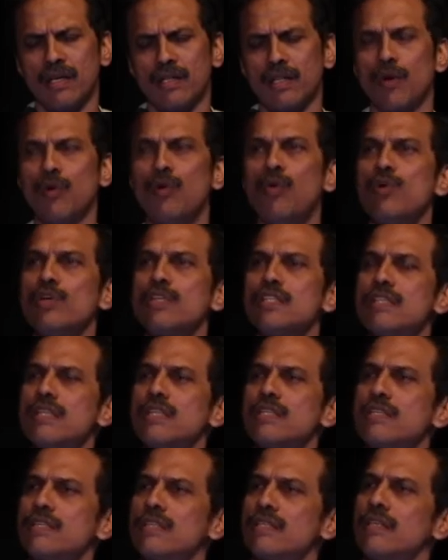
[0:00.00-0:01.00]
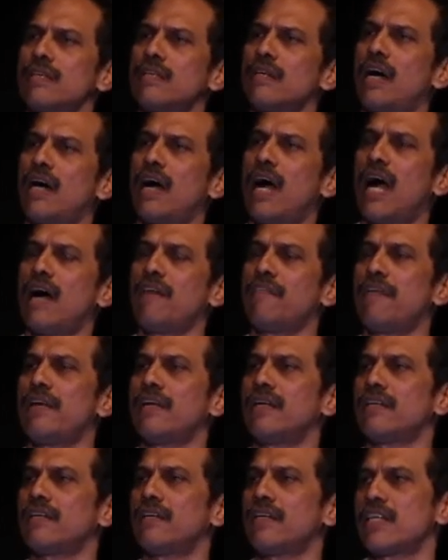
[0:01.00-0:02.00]
Now, who is this uh, half
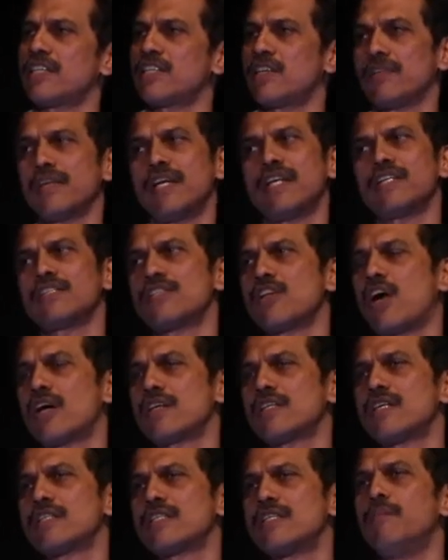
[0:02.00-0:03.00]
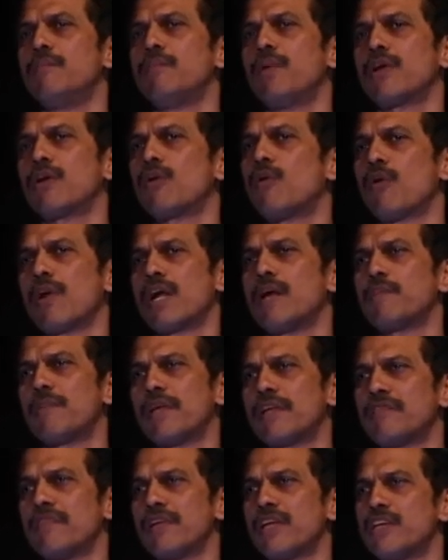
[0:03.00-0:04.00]
and rest of the, it is not a simple core and
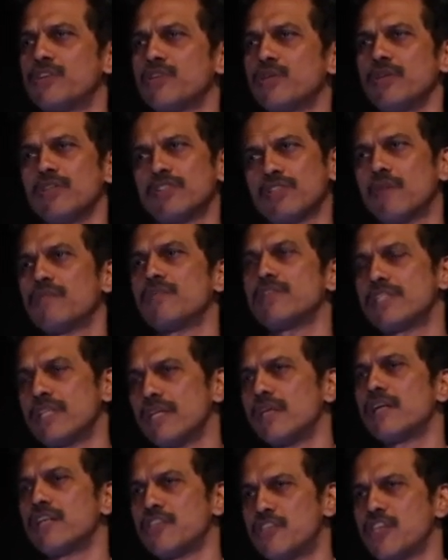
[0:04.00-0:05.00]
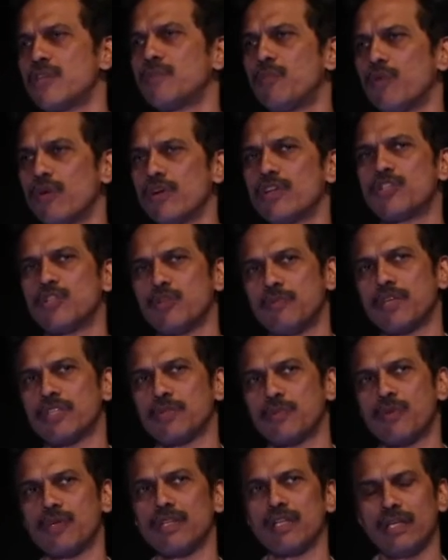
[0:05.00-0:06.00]
periphery issue. It's obviously a rich poor issue
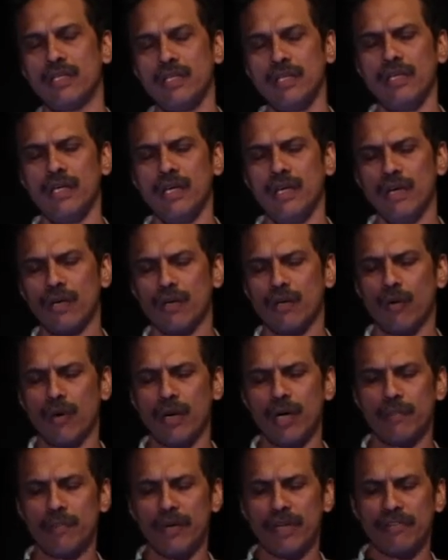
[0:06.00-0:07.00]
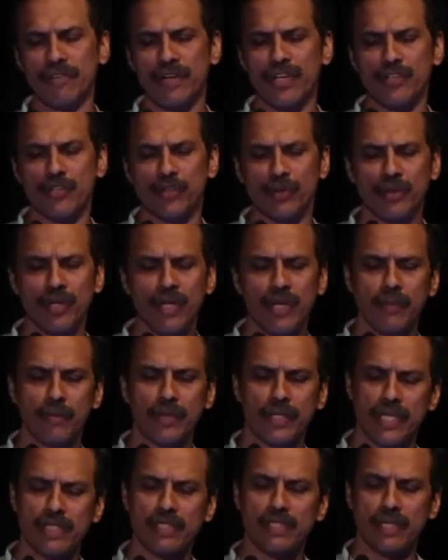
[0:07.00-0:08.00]
much more than a core and periphery issue.
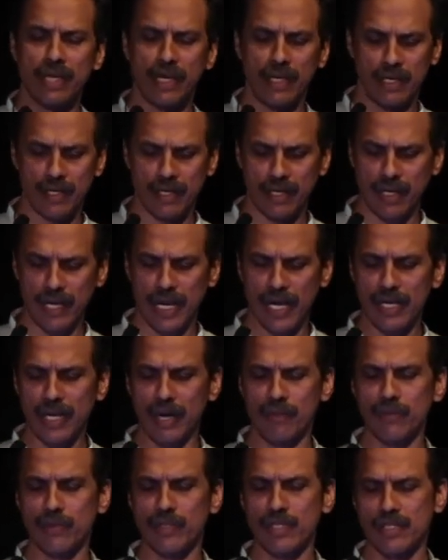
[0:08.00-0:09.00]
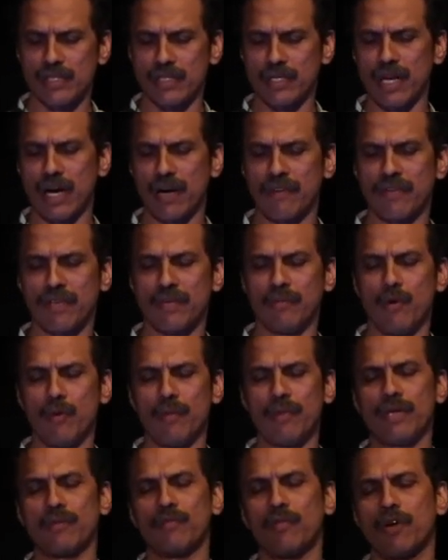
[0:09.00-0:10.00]
But there's, uh, I'll come to this graph in a
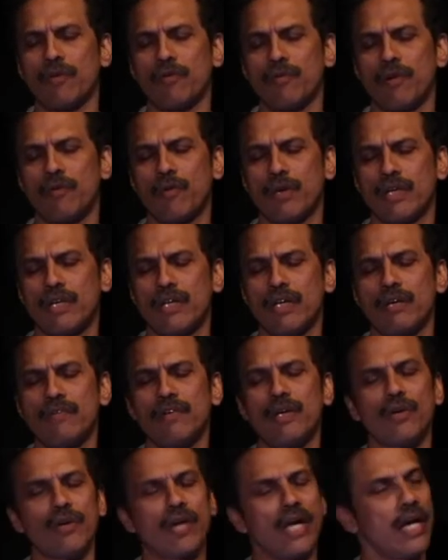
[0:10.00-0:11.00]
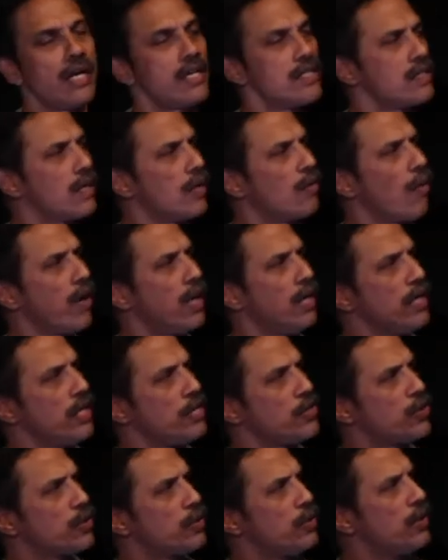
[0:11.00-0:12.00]
moment. What, we, what here we're looking at is the quality
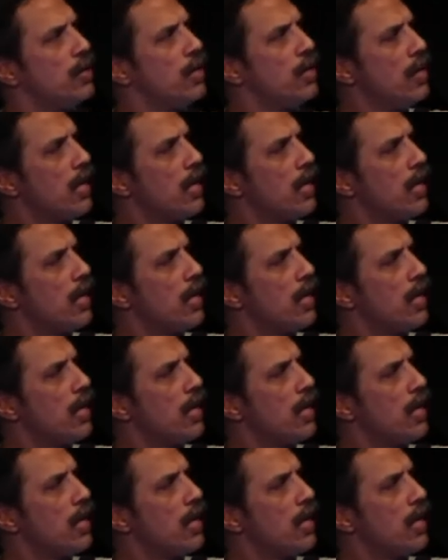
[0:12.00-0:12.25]
issue.